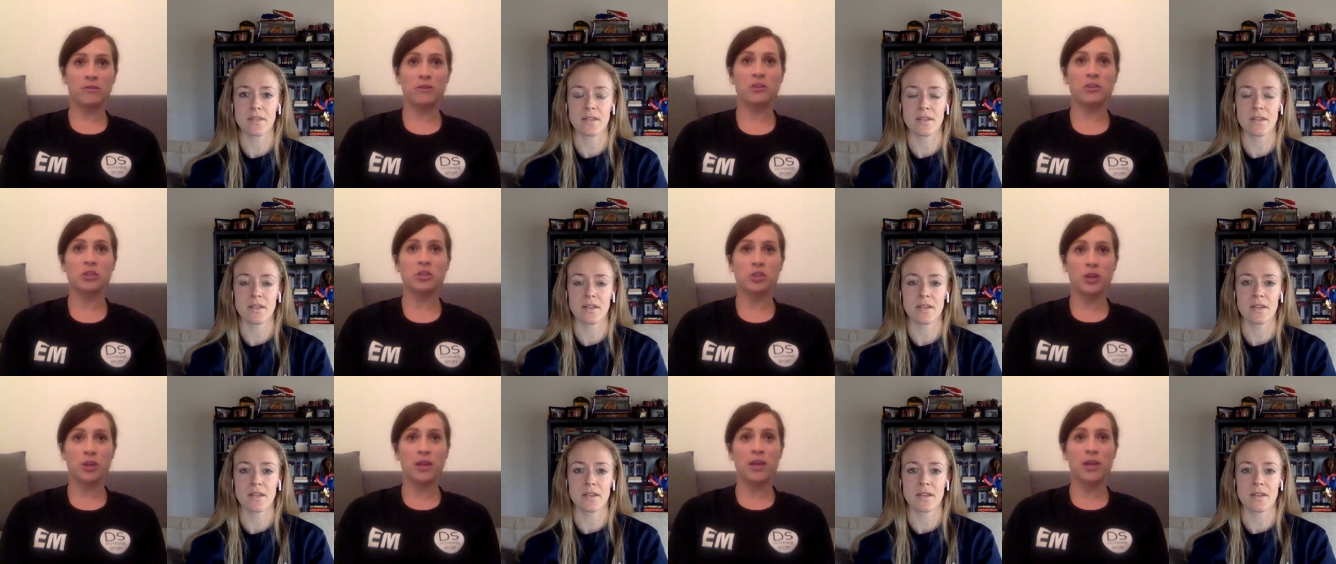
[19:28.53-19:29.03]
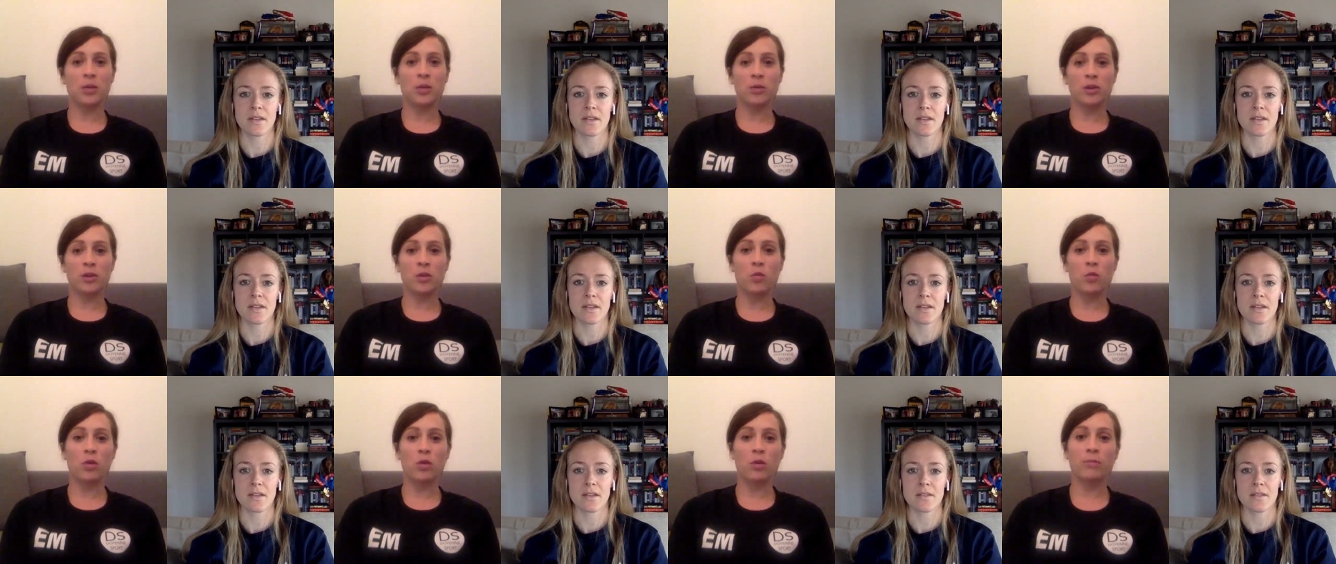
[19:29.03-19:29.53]
Speaker 1: your first training
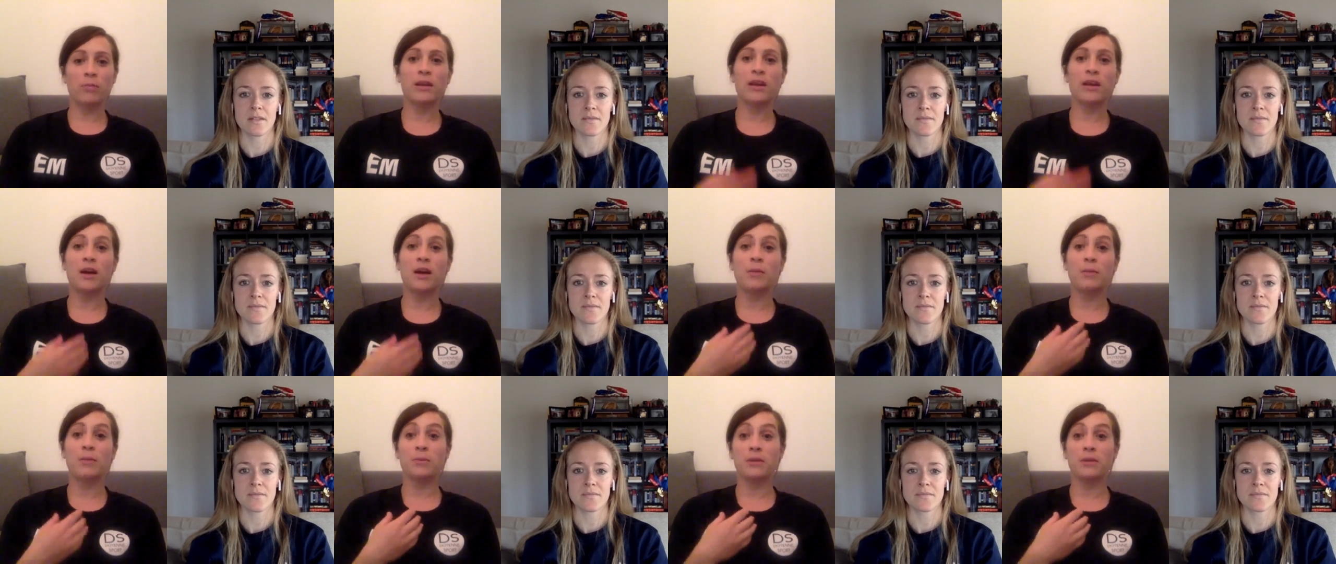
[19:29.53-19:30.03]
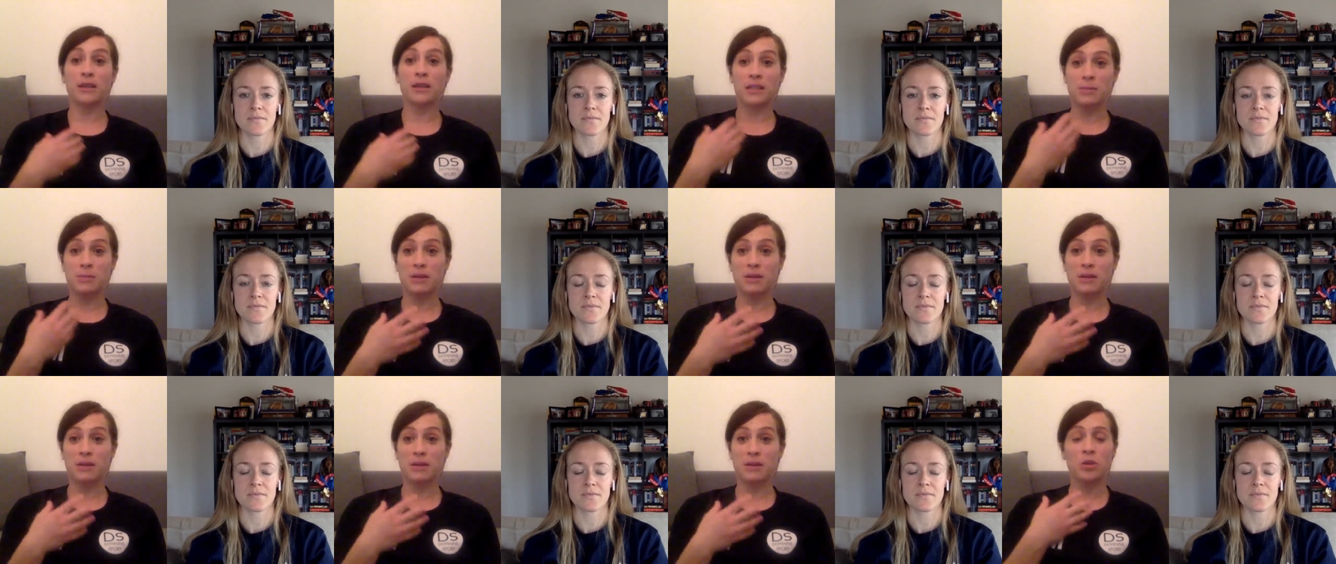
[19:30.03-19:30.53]
where you're warming up,
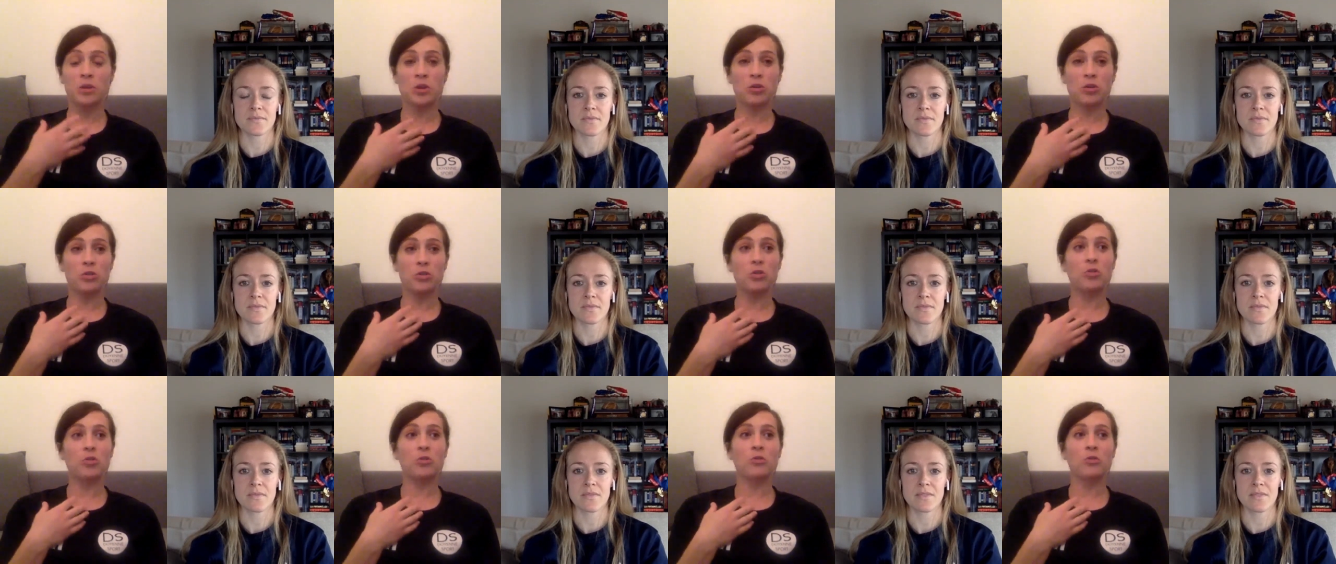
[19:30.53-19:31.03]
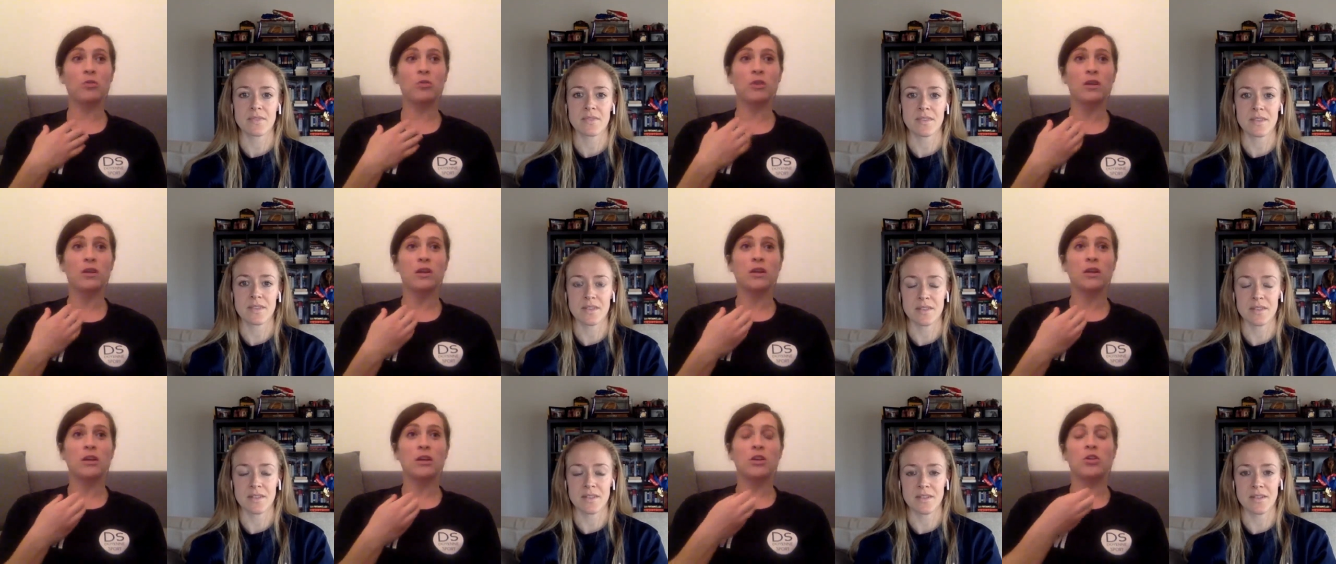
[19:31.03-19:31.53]
especially when you're
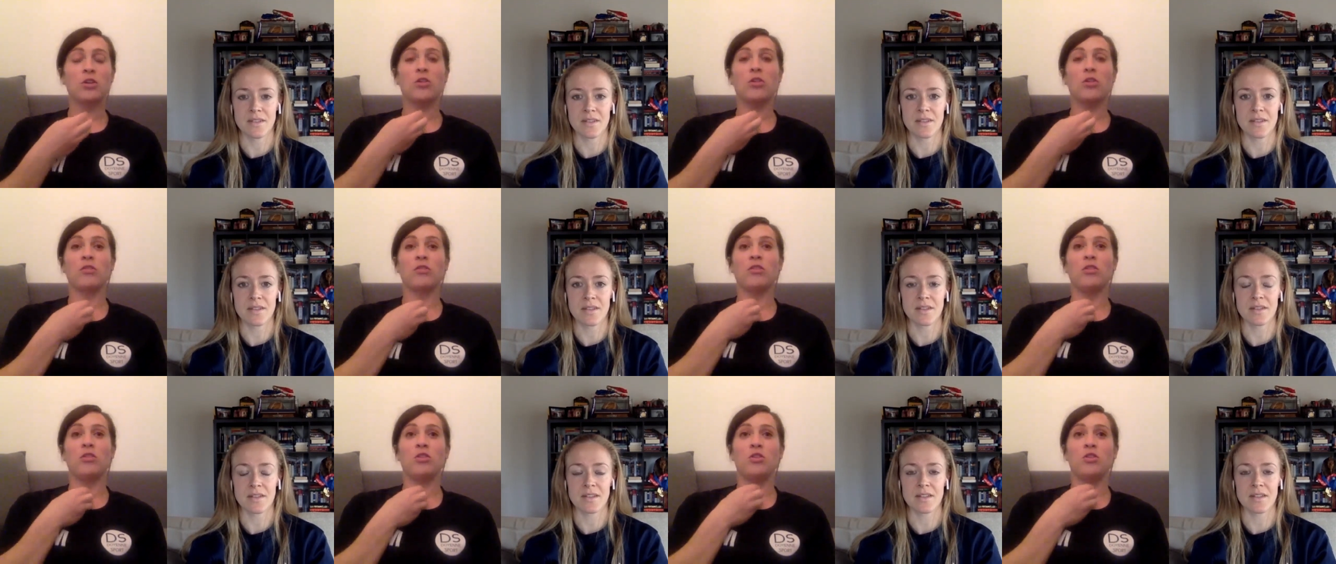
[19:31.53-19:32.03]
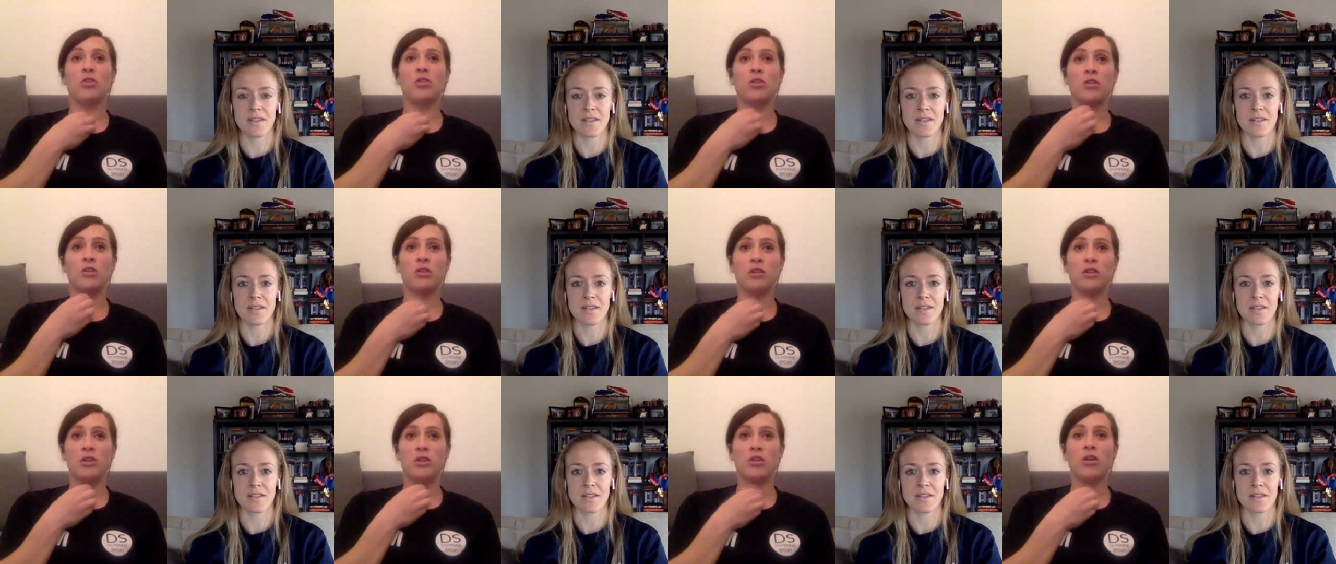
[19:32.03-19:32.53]
new. Your
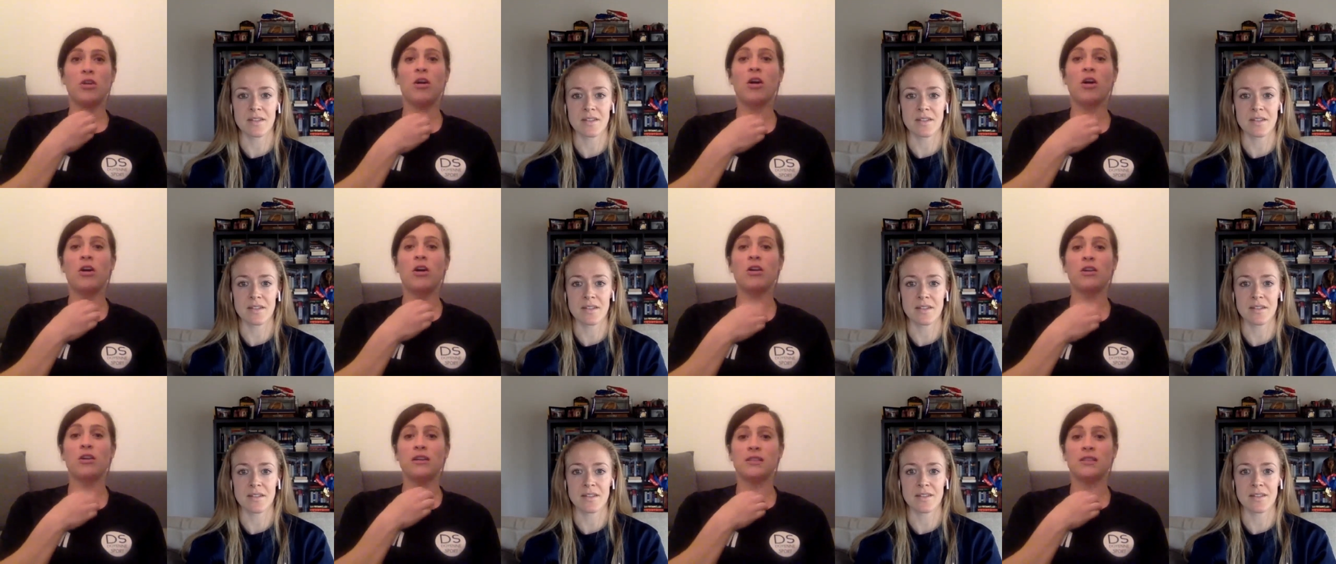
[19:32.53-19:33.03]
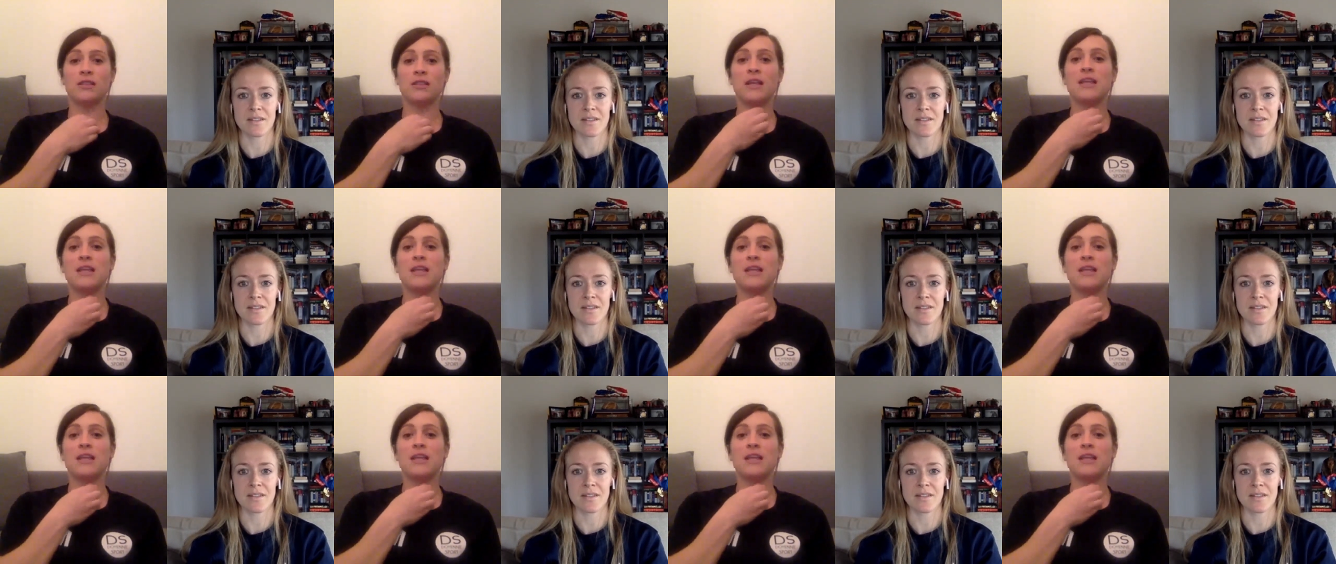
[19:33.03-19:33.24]
your your heart